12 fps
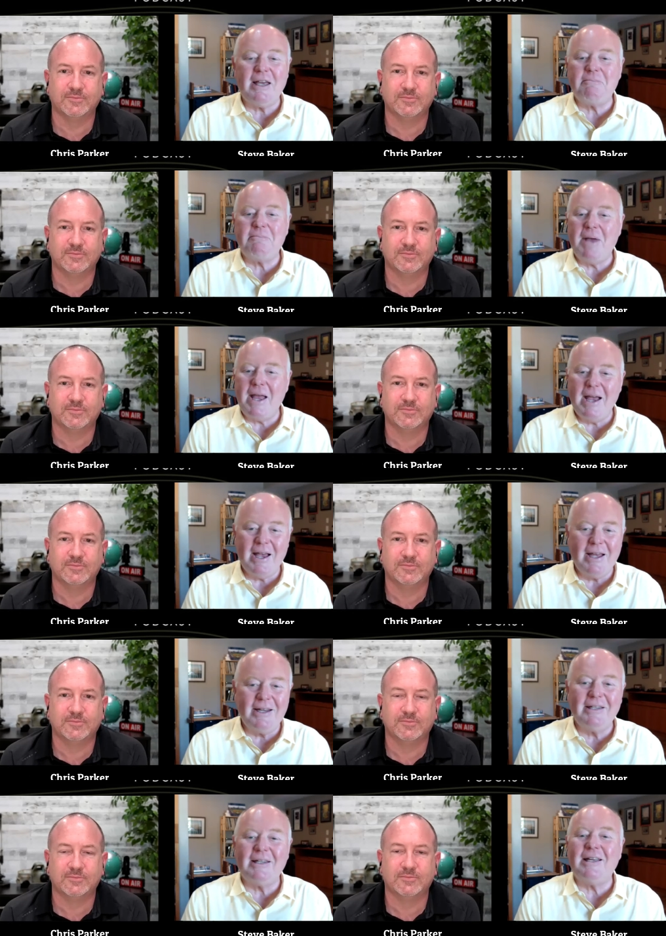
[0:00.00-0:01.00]
Speaker 1: get
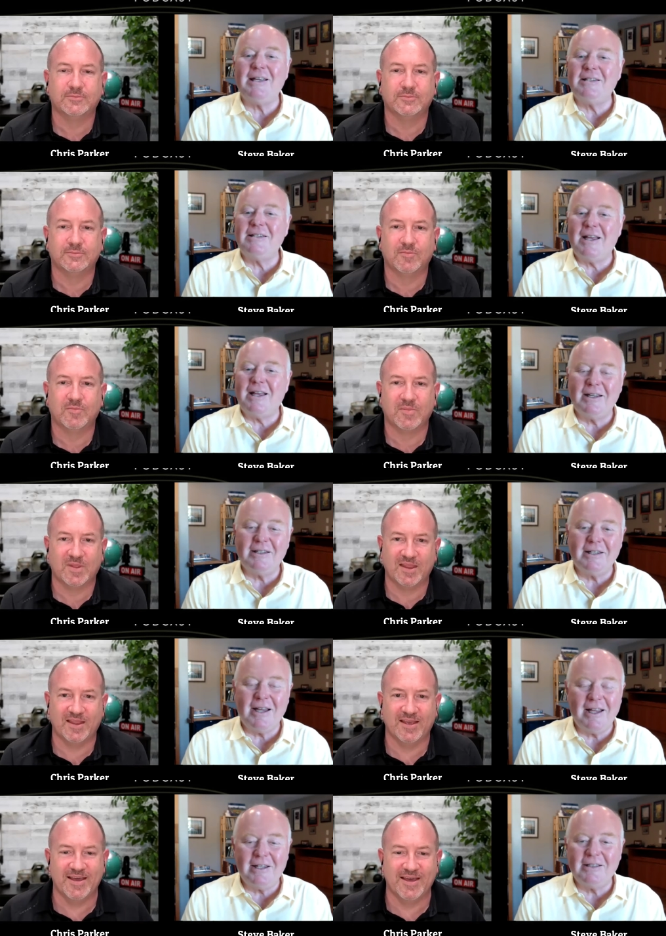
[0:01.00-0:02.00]
mad and
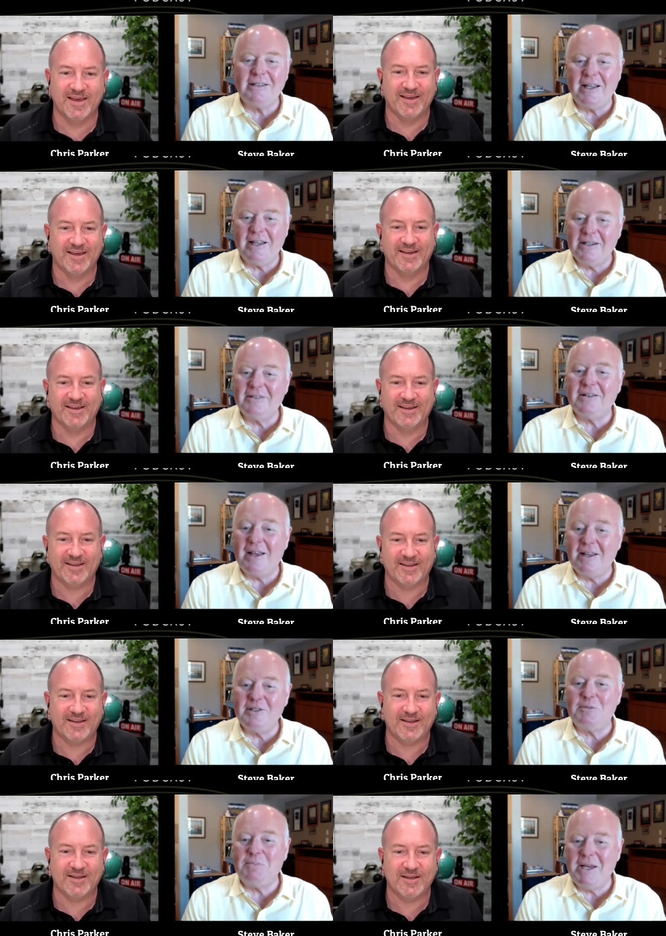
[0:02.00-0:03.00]
and and and
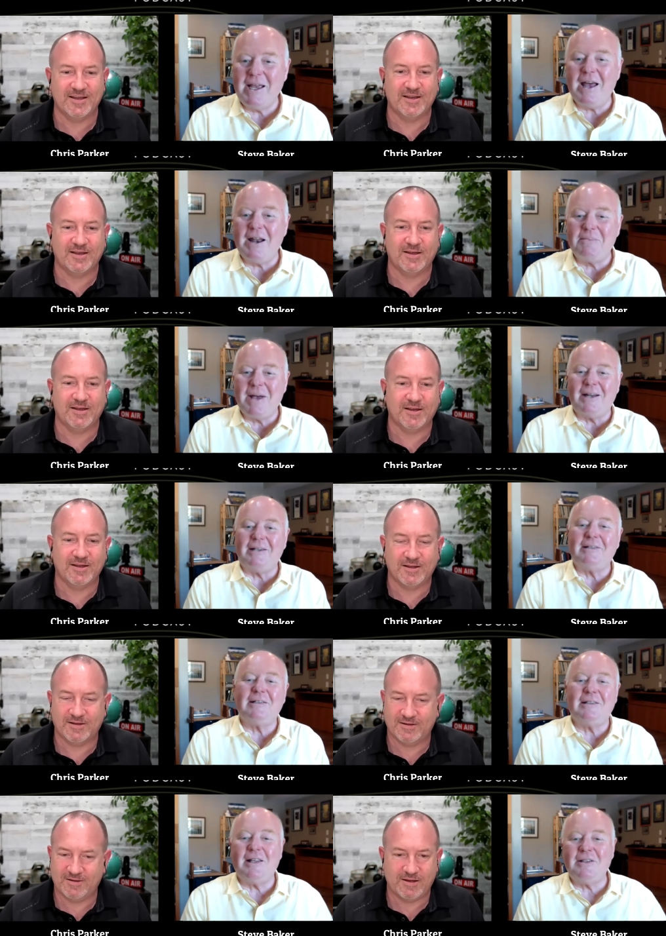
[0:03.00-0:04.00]
and speak out about
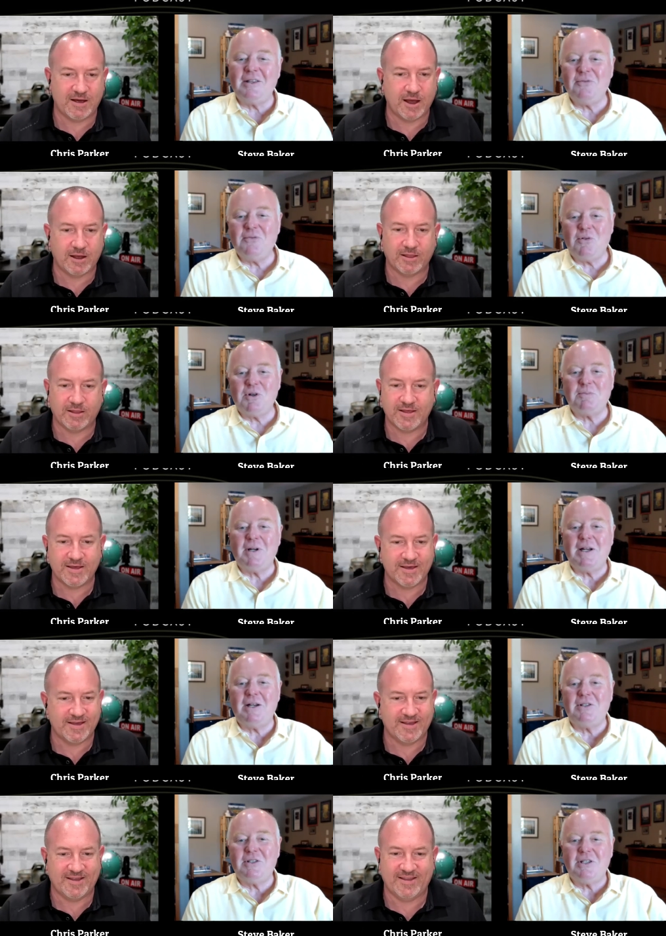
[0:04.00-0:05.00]
it let the I,
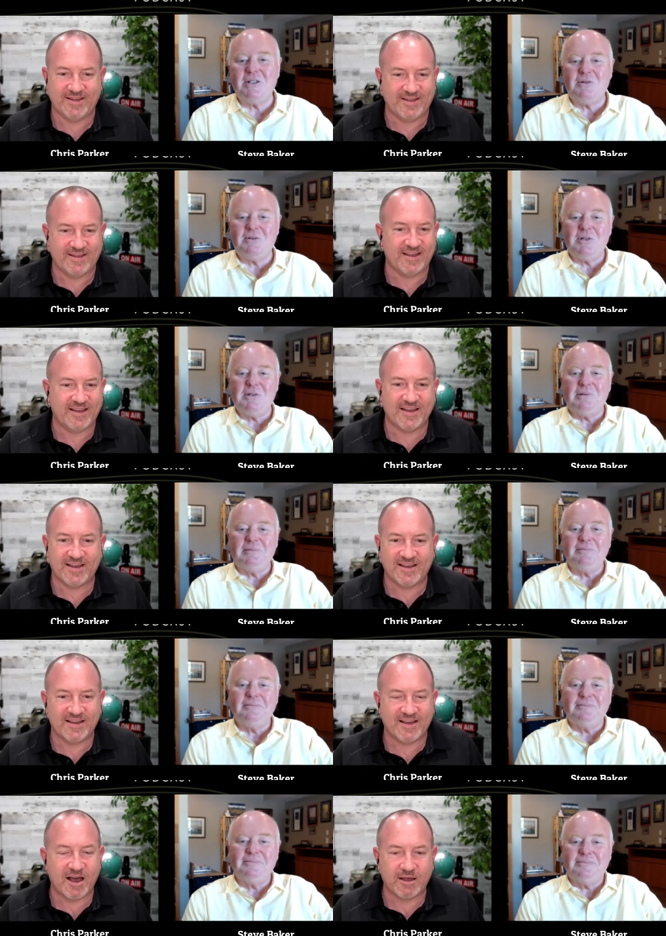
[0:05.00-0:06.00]
enforcement agencies know too.
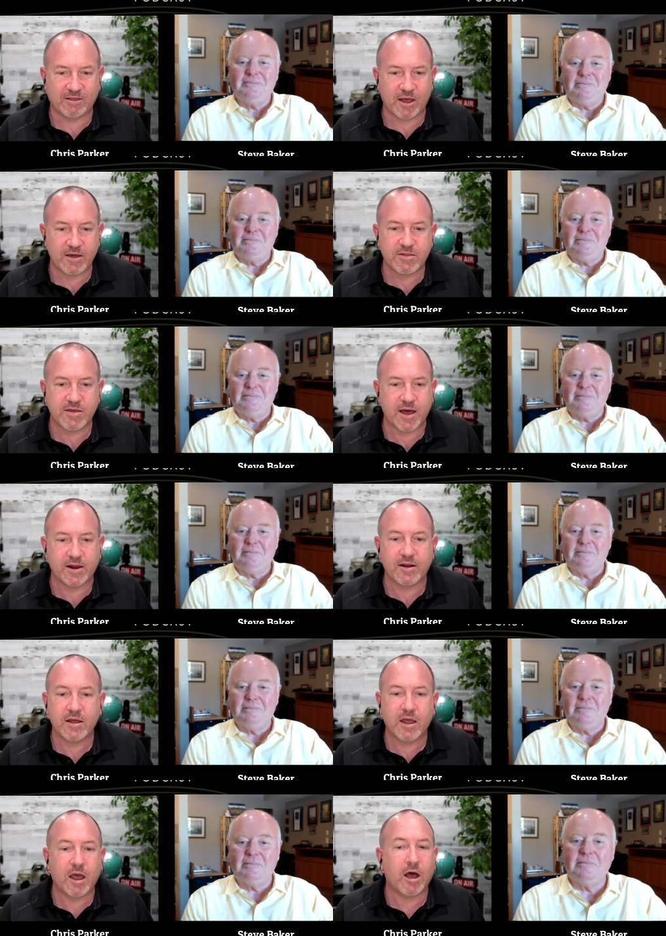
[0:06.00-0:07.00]
Speaker 2: I like
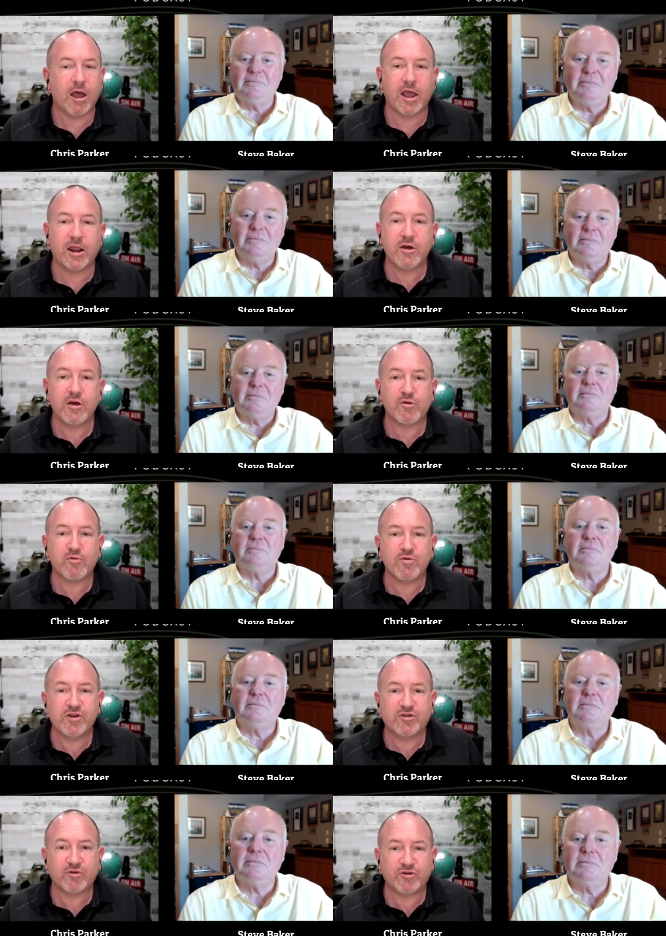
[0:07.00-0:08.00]
that. Uh, any other
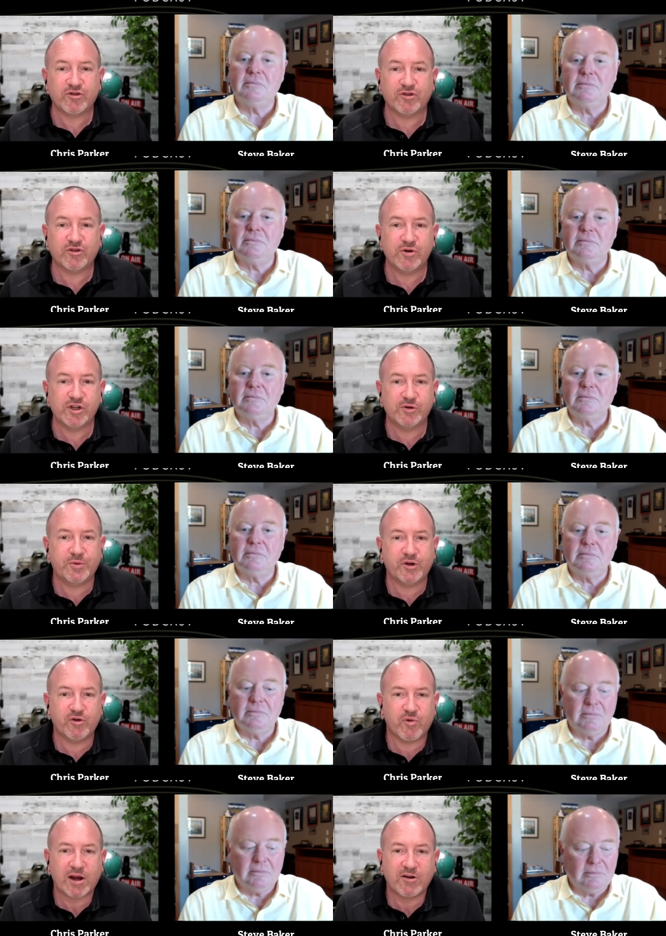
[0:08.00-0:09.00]
resources we should
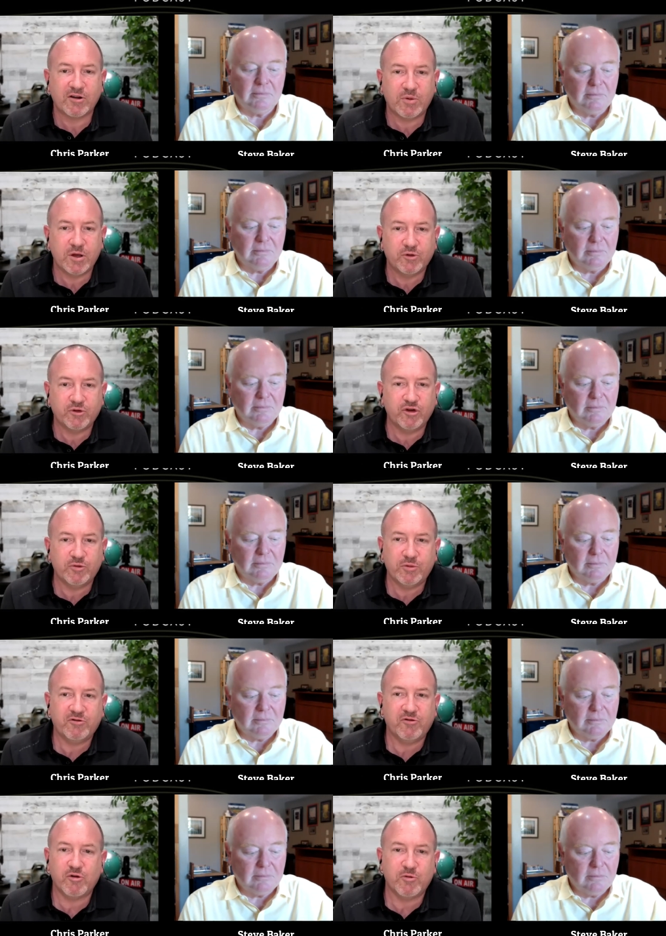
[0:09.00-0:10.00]
be directing people to
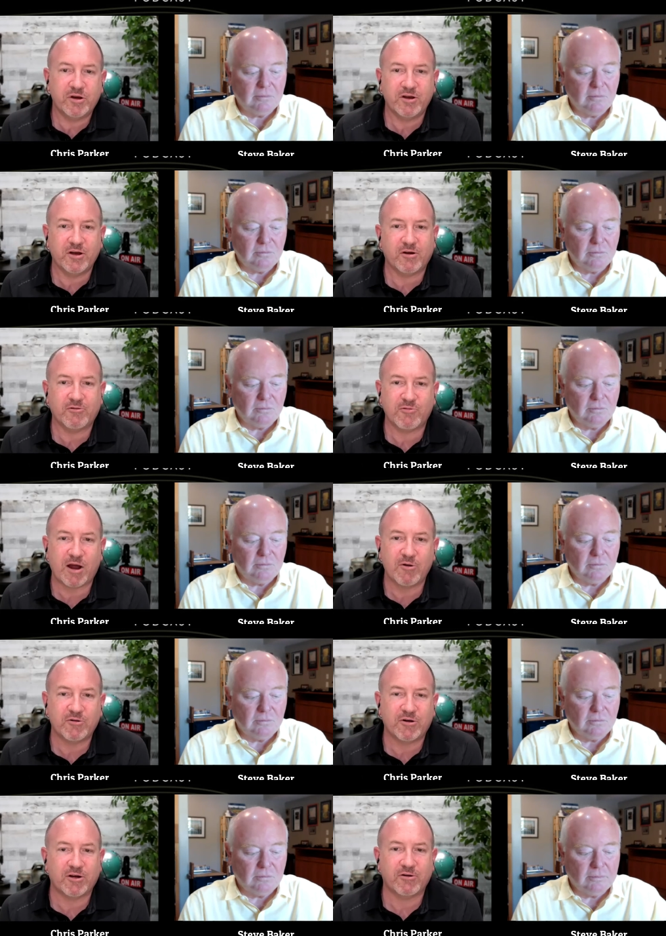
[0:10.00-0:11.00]
before we uh,
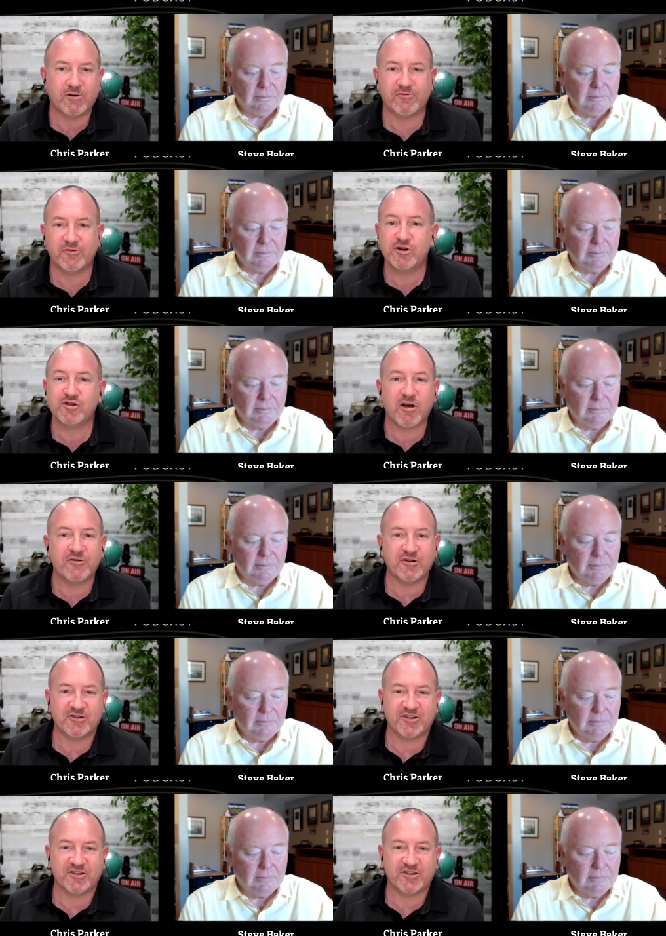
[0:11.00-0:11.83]
round uh, finish off here